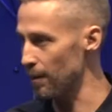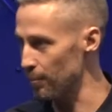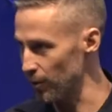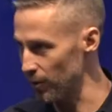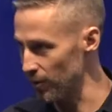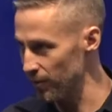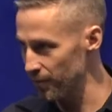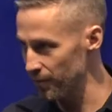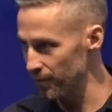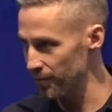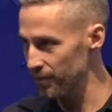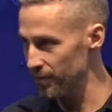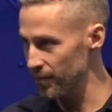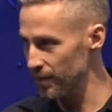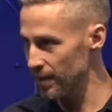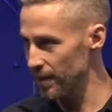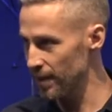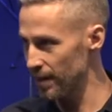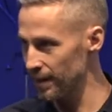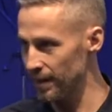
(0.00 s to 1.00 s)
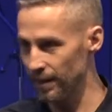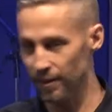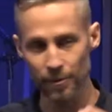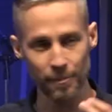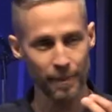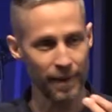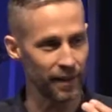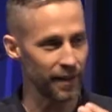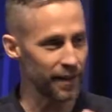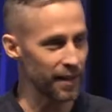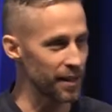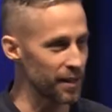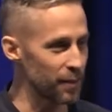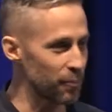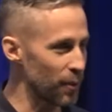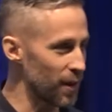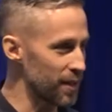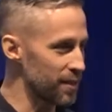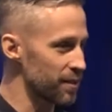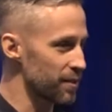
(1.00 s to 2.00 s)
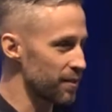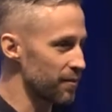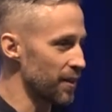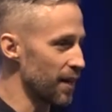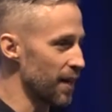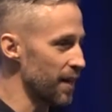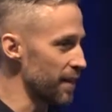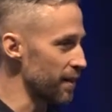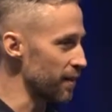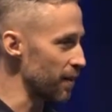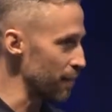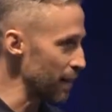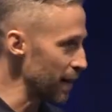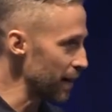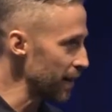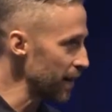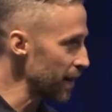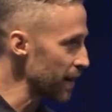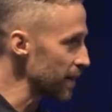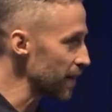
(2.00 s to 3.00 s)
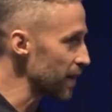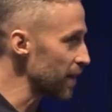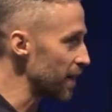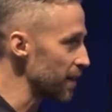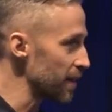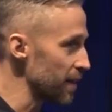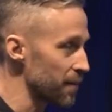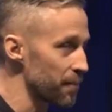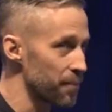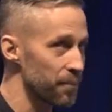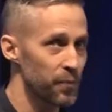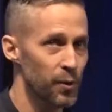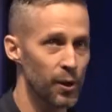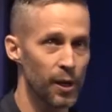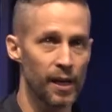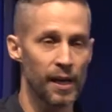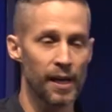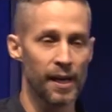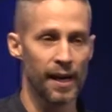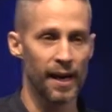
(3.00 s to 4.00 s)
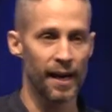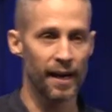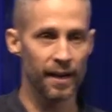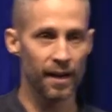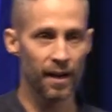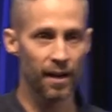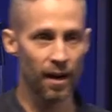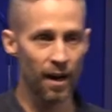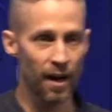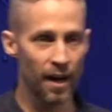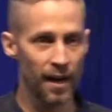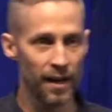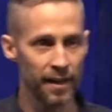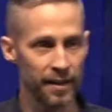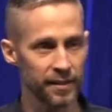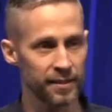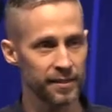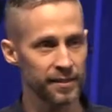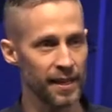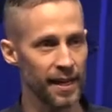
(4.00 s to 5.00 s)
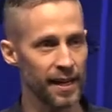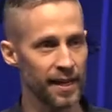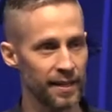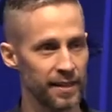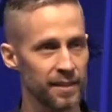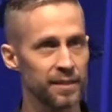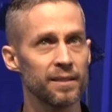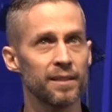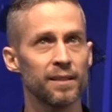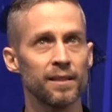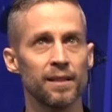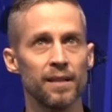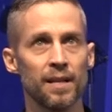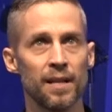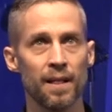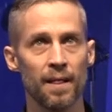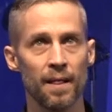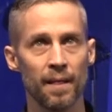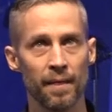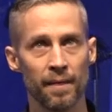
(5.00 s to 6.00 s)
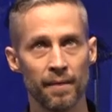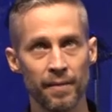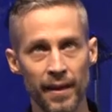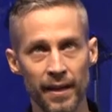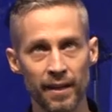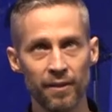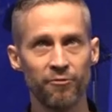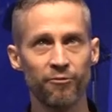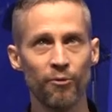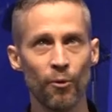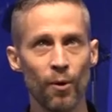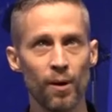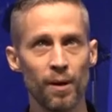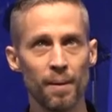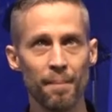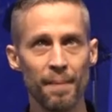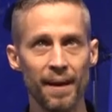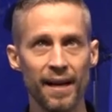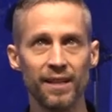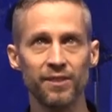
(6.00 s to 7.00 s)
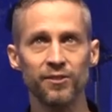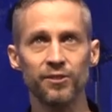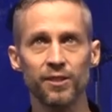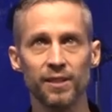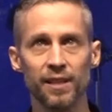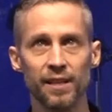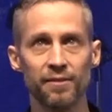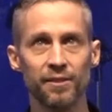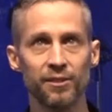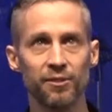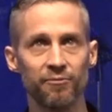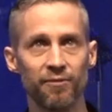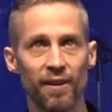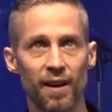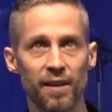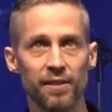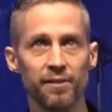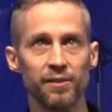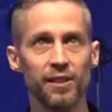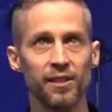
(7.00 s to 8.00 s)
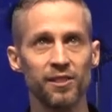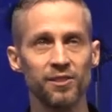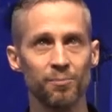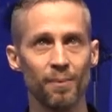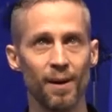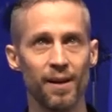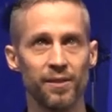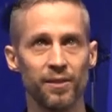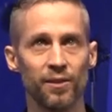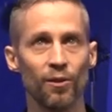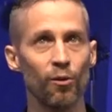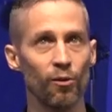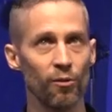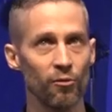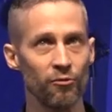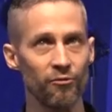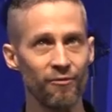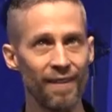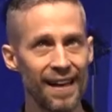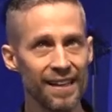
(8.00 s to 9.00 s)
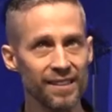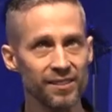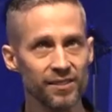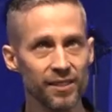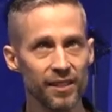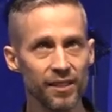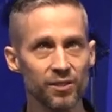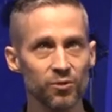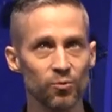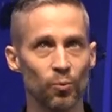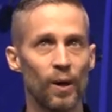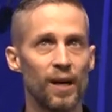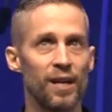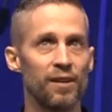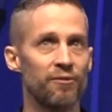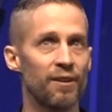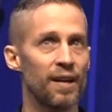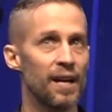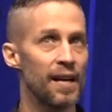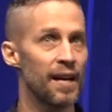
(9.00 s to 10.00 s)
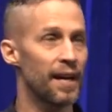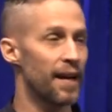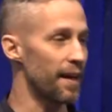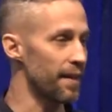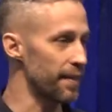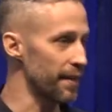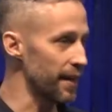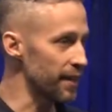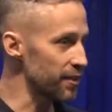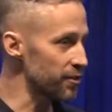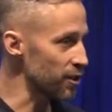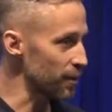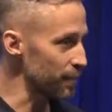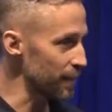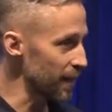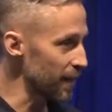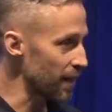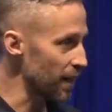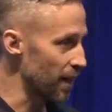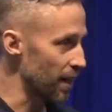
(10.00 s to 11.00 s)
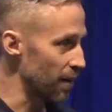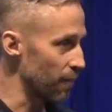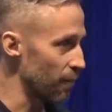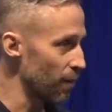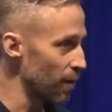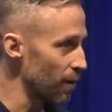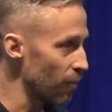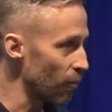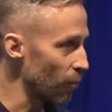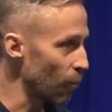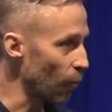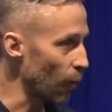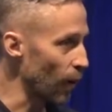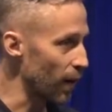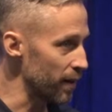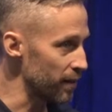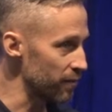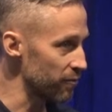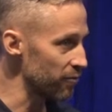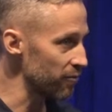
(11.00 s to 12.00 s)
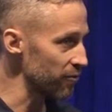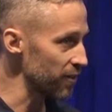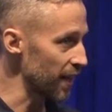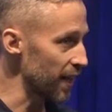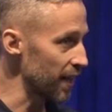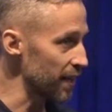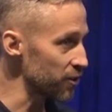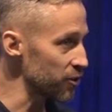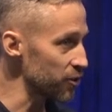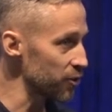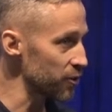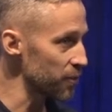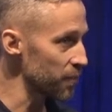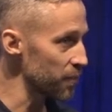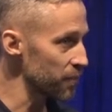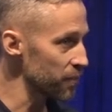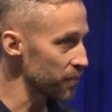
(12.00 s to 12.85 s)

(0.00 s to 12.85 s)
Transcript: couple. They were married in the presence of God, they were married in the garden. And God said, Therefore, a man shall leave his father and his mother, hold fast to his wife, and they shall become one flesh.